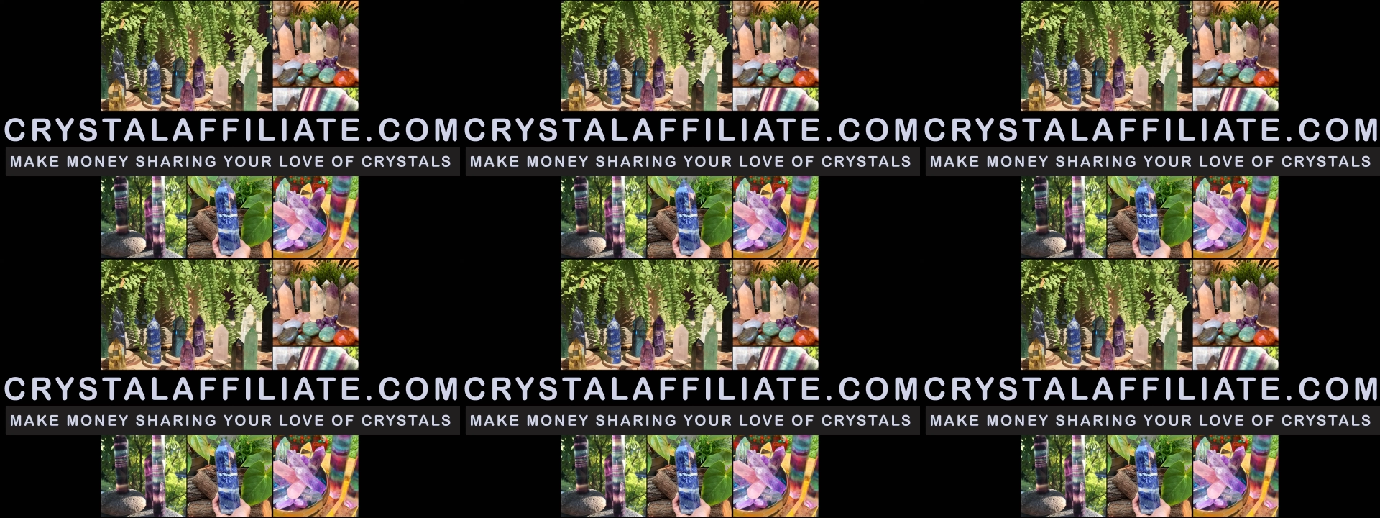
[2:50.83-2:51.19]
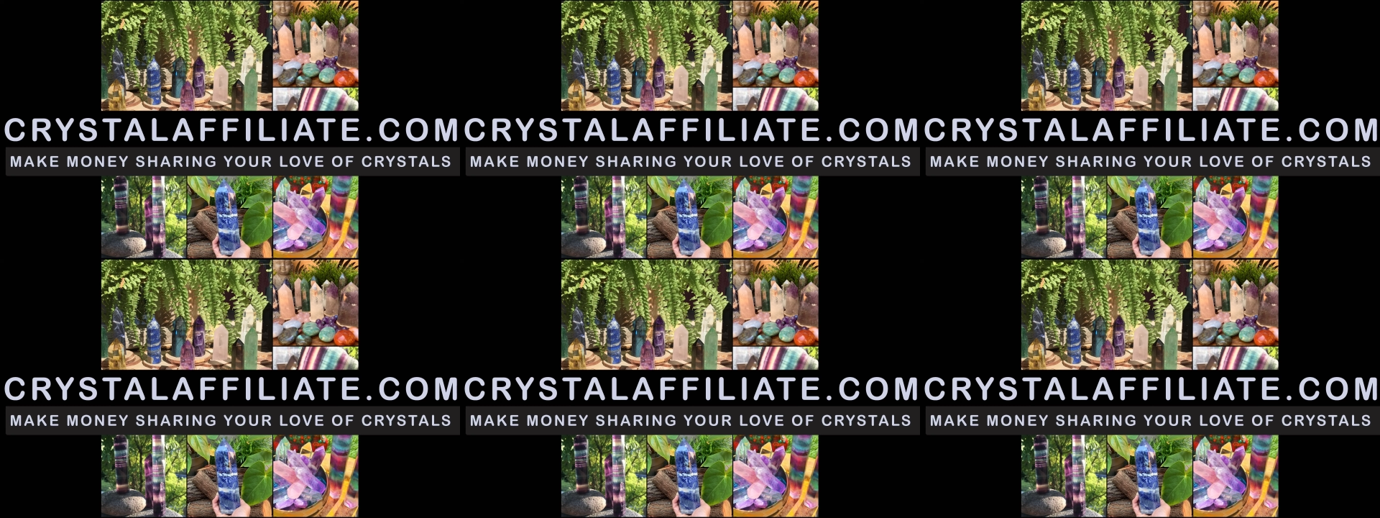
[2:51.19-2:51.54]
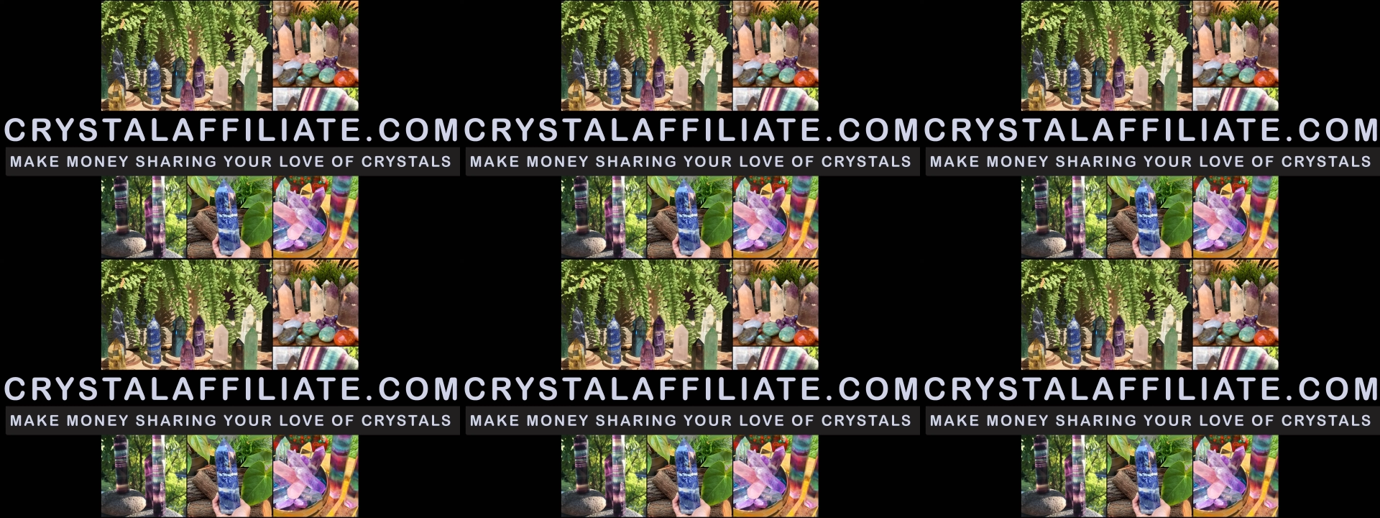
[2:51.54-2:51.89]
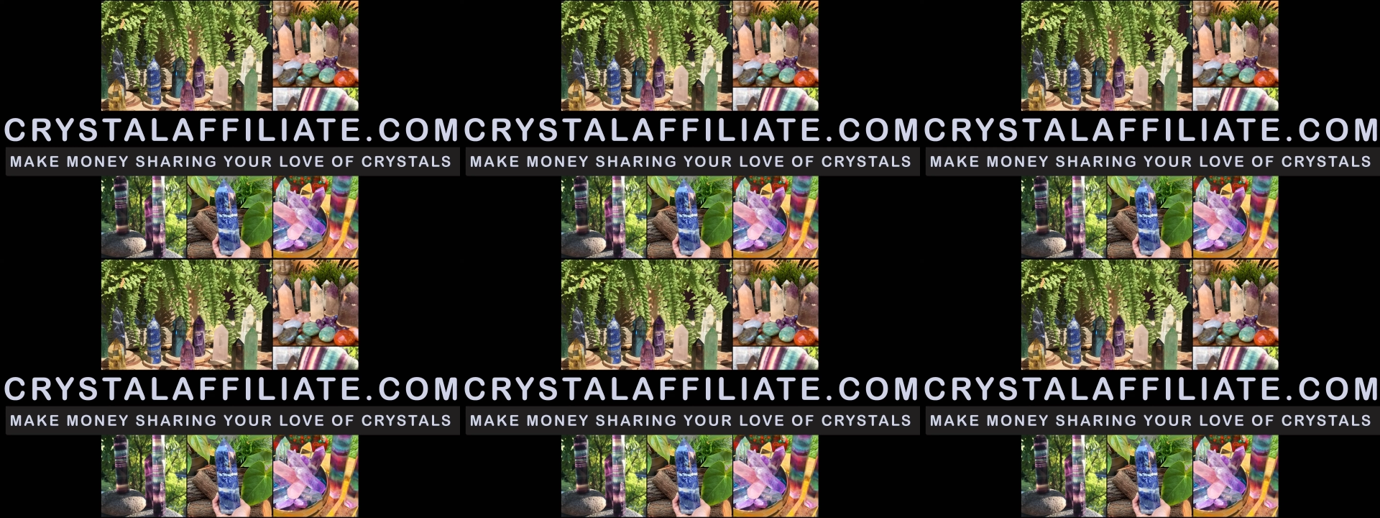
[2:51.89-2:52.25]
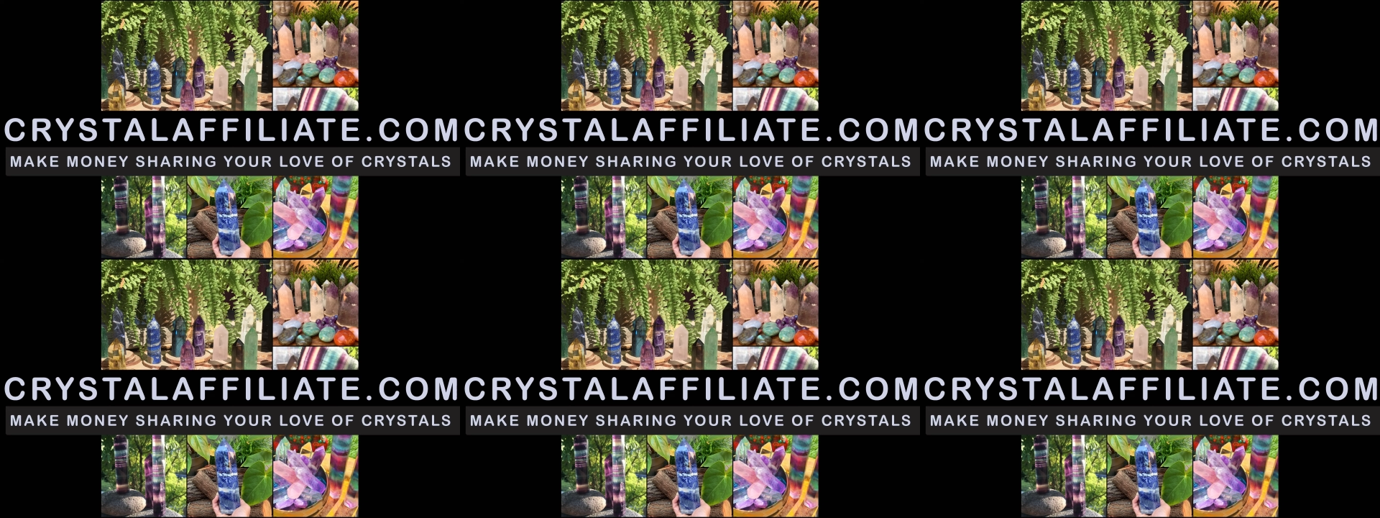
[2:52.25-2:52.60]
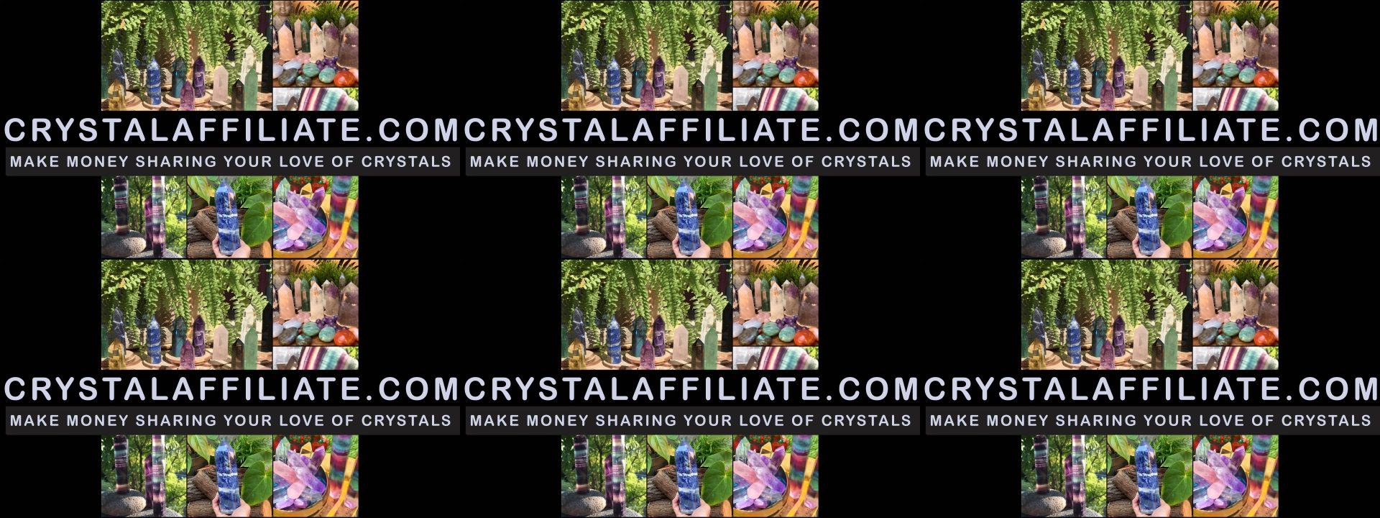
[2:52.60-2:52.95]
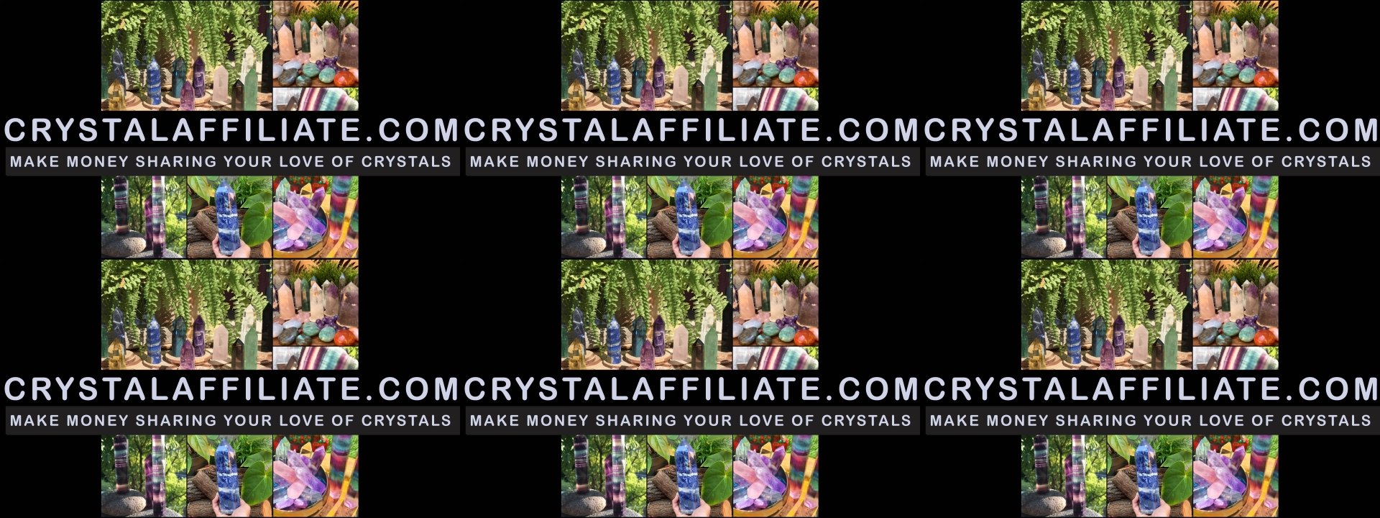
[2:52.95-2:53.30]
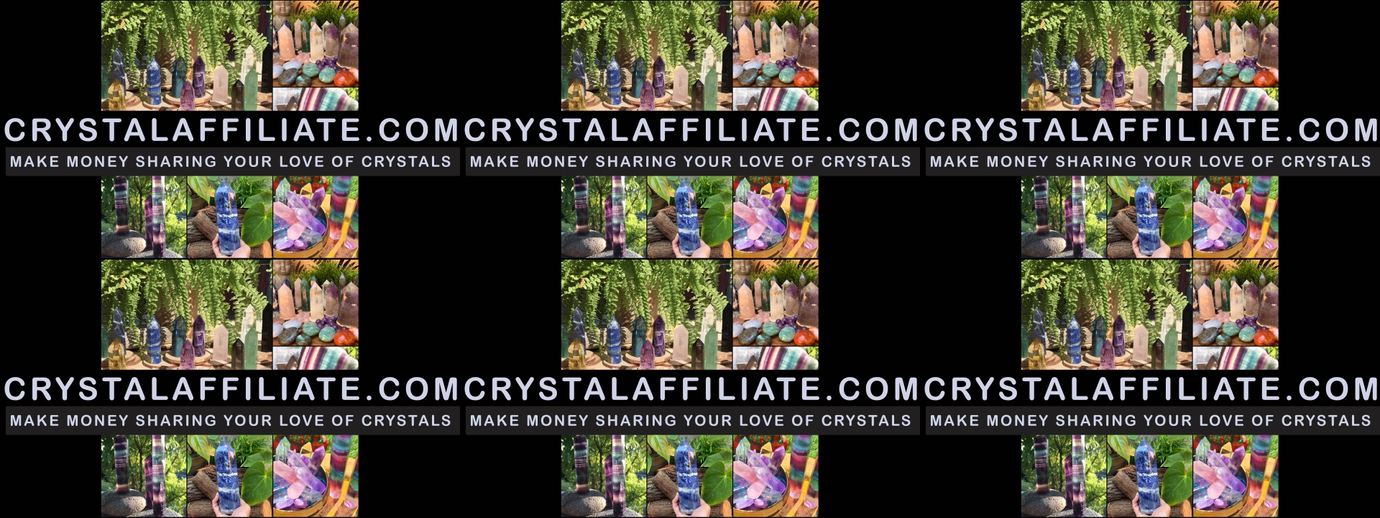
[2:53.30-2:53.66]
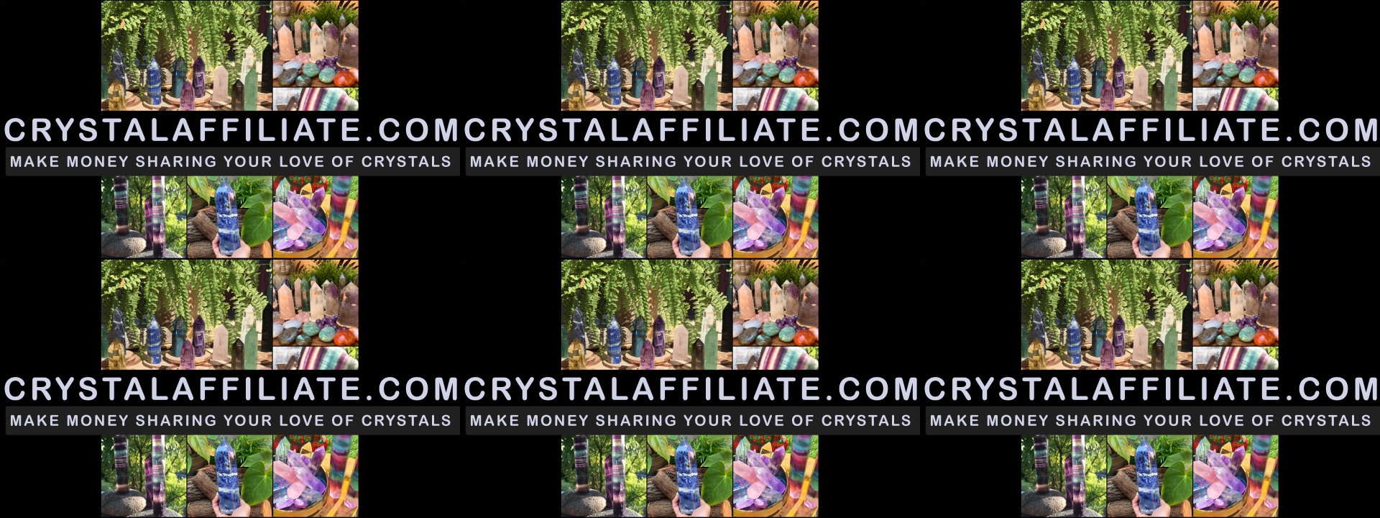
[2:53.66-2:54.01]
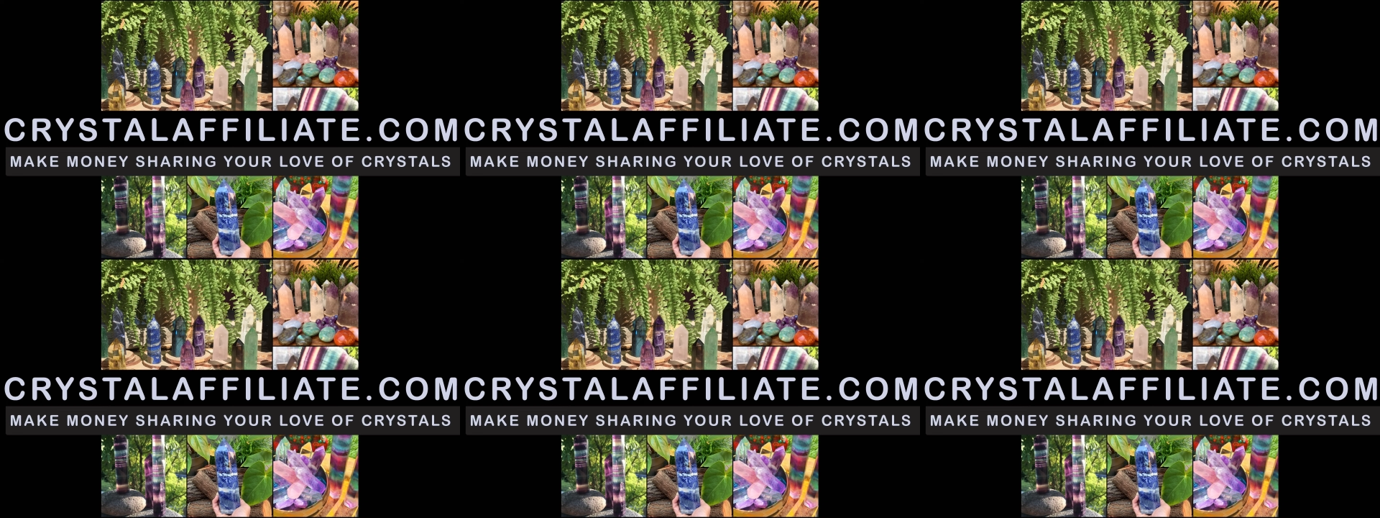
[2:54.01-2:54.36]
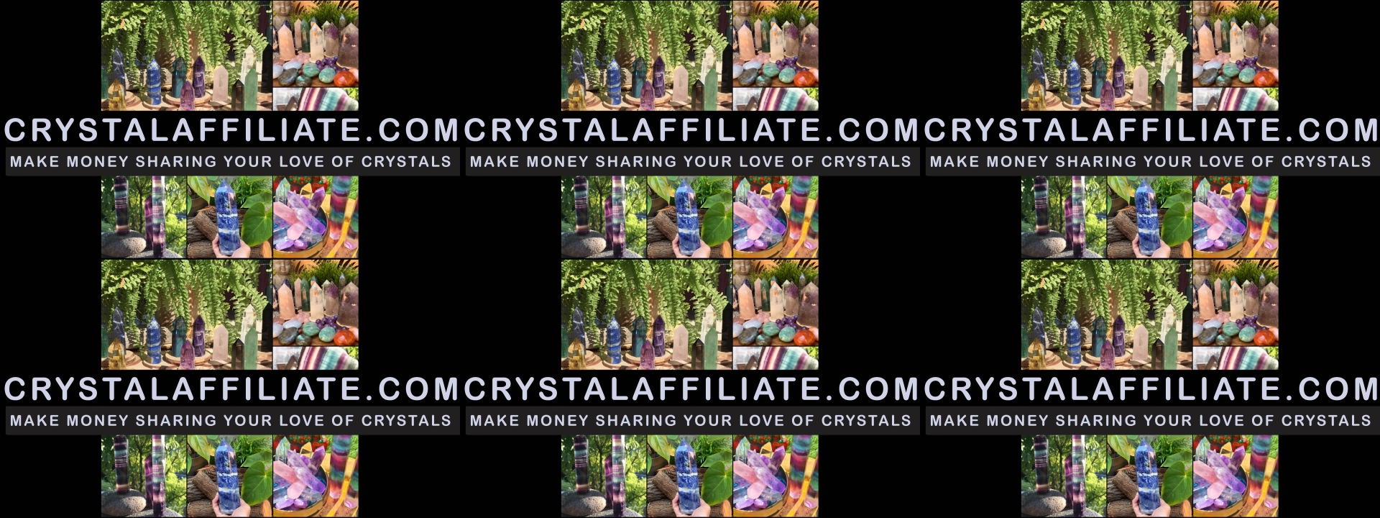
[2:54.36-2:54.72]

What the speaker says: Nobody's mouth can be seen.